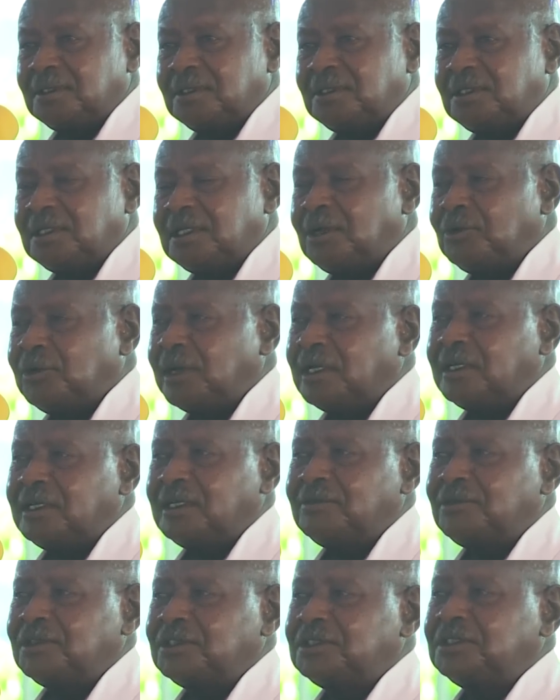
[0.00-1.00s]
Here we
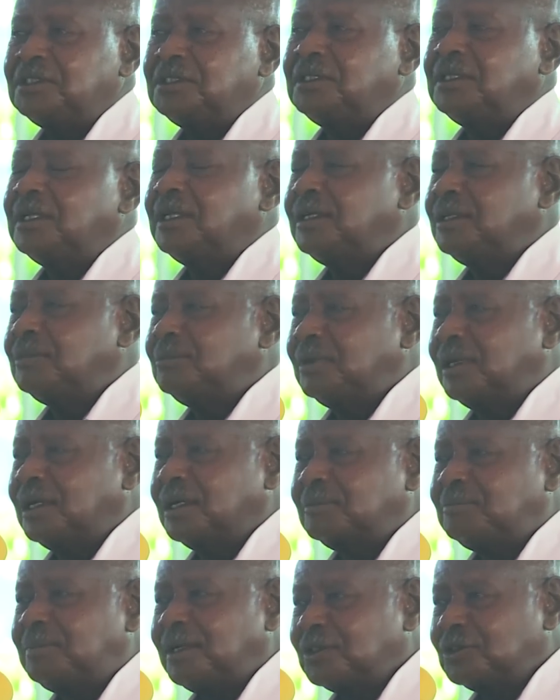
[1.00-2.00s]
had never seen any
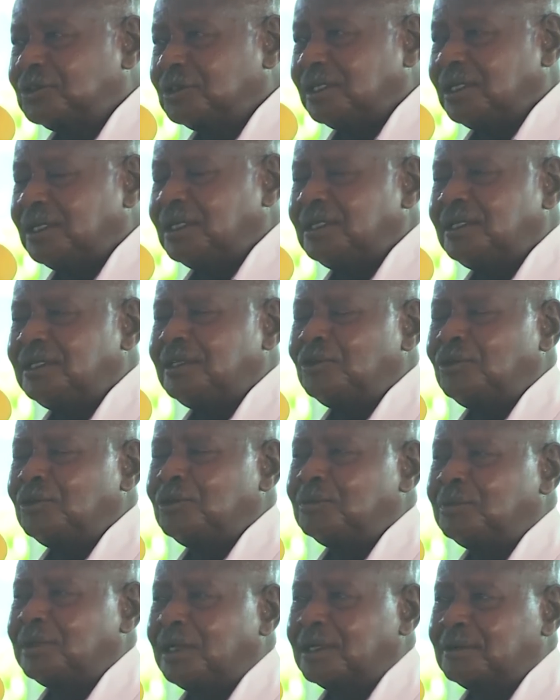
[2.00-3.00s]

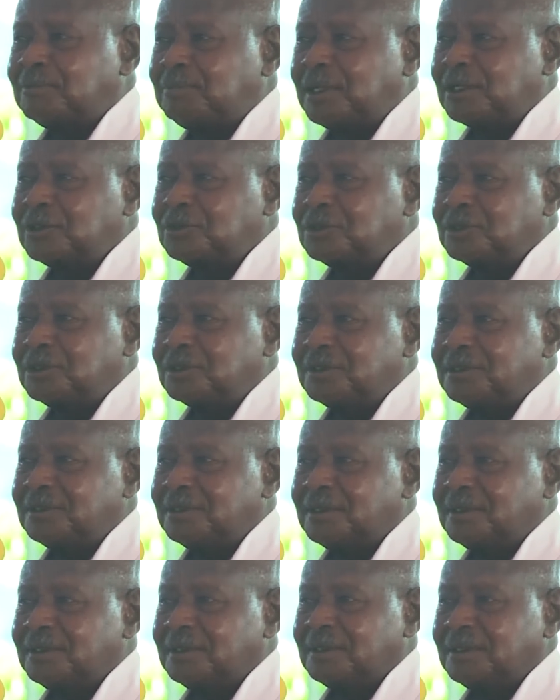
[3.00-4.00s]
non-black person
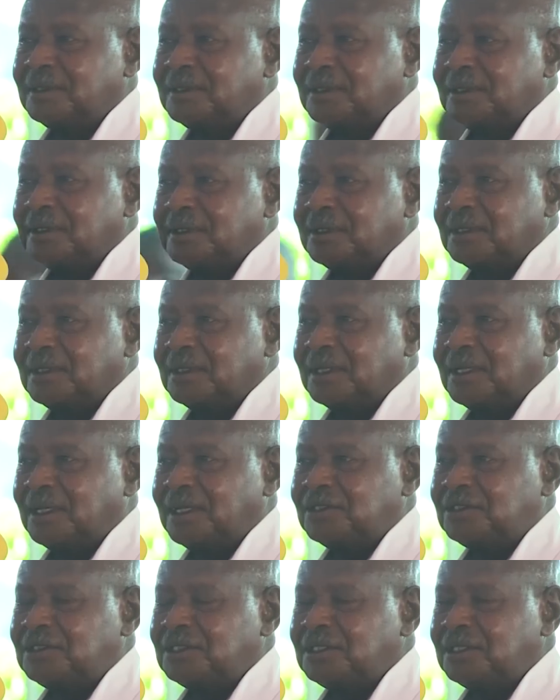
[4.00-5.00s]

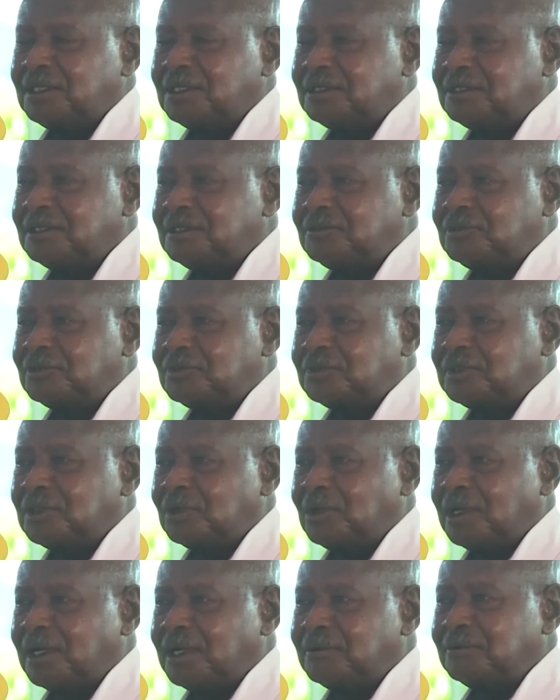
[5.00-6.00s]
until
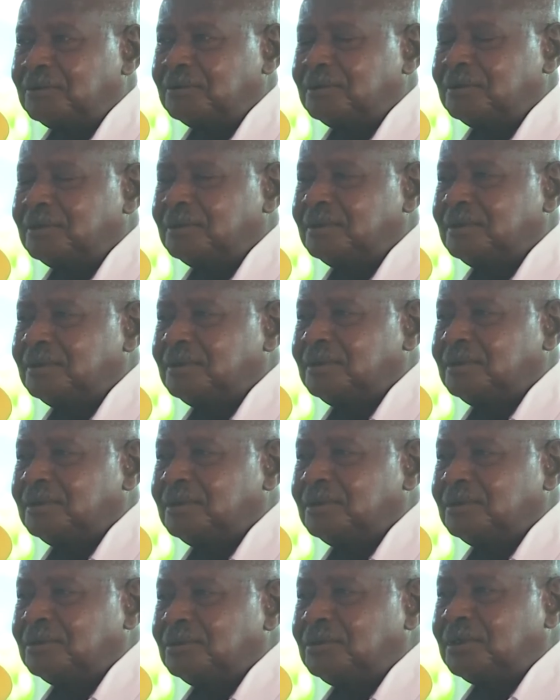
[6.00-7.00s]
1851,
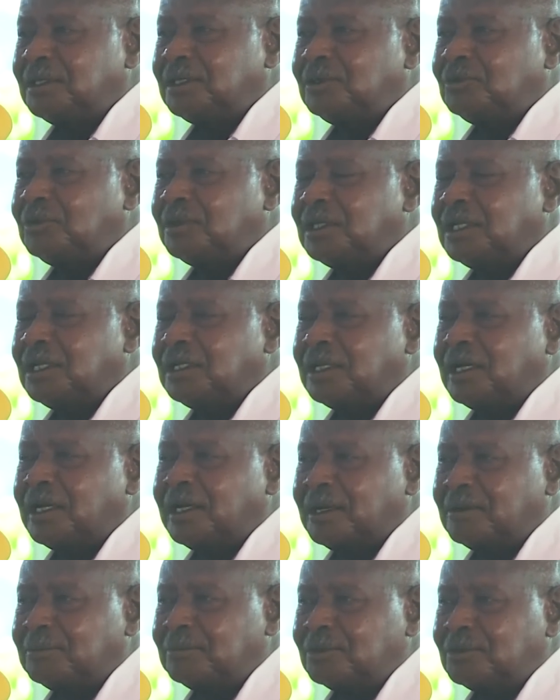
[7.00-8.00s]
when an
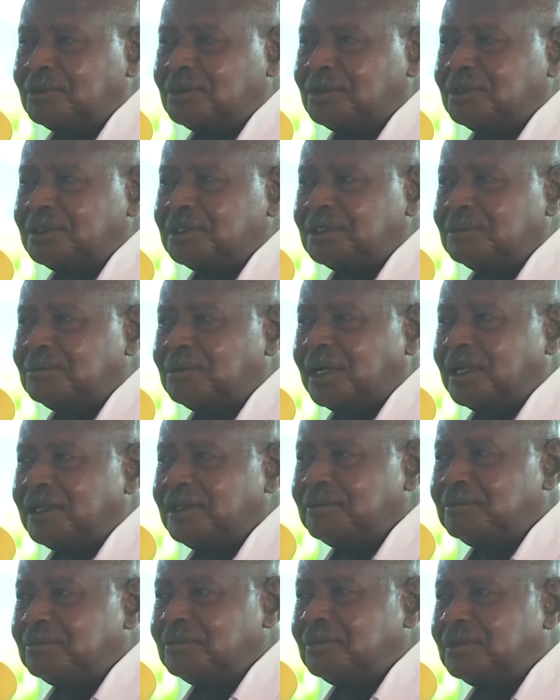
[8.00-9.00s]
Arab called
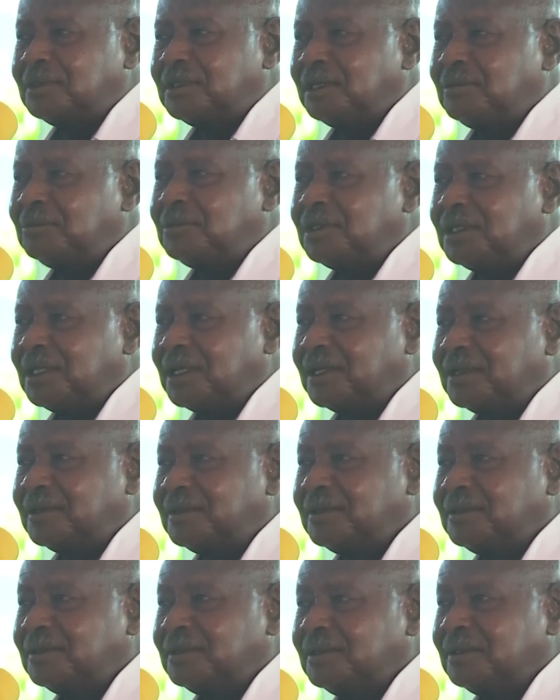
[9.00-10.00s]
Ibrahim came here.
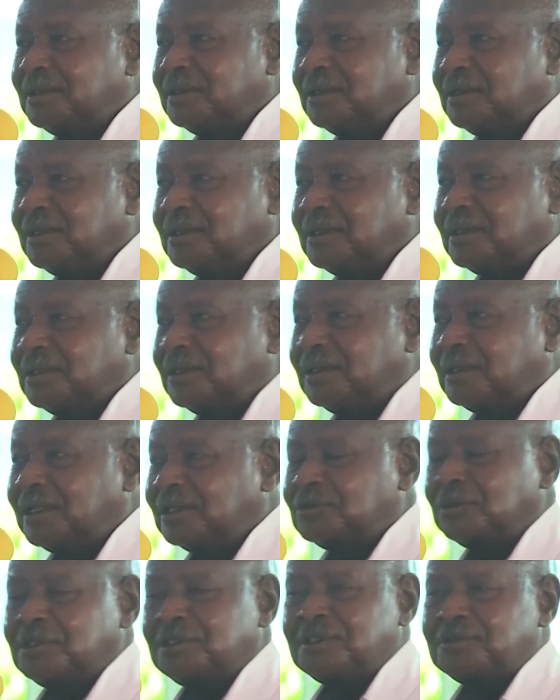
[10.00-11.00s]

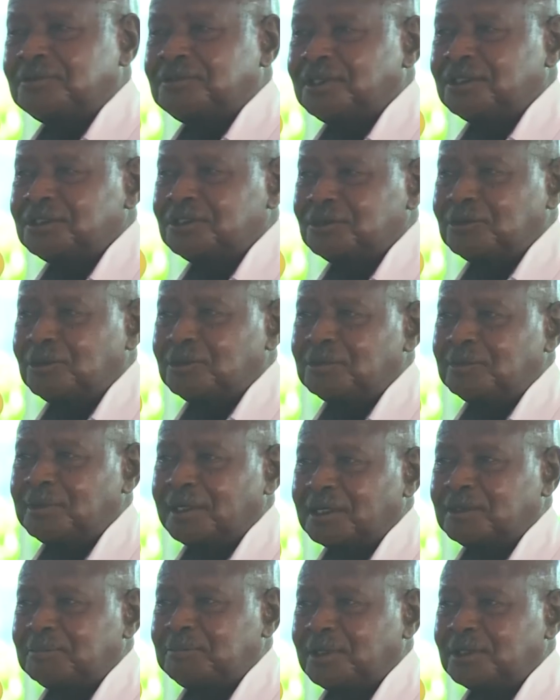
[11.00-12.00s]
That was the first
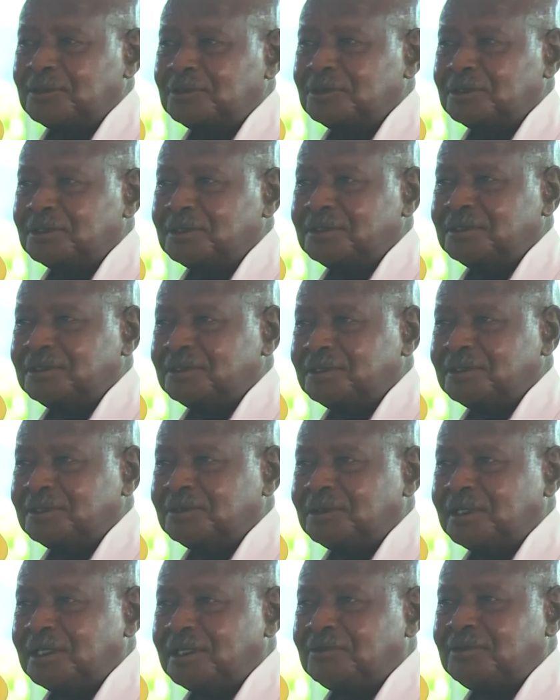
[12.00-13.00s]
non-black person
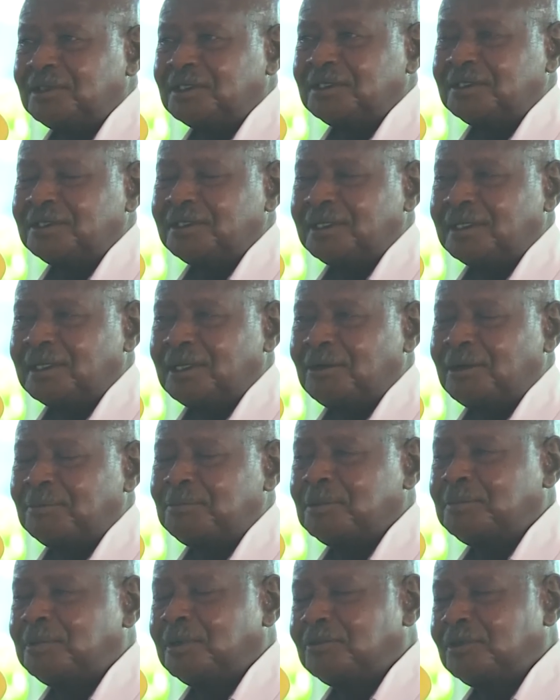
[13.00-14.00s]

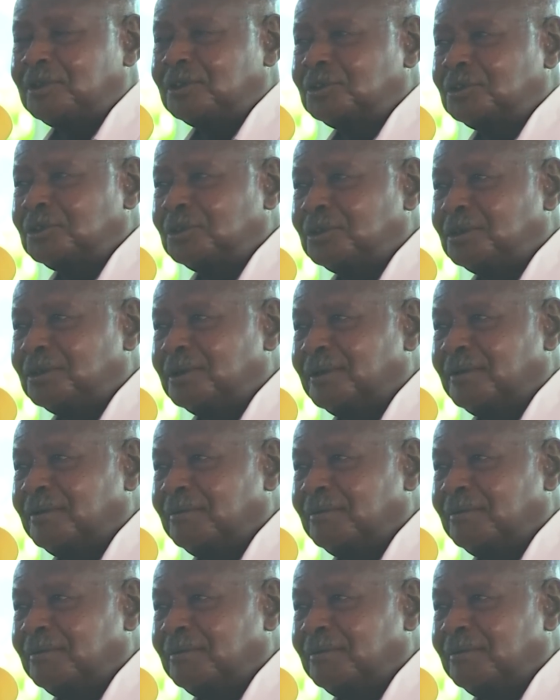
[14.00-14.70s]
our people ever saw.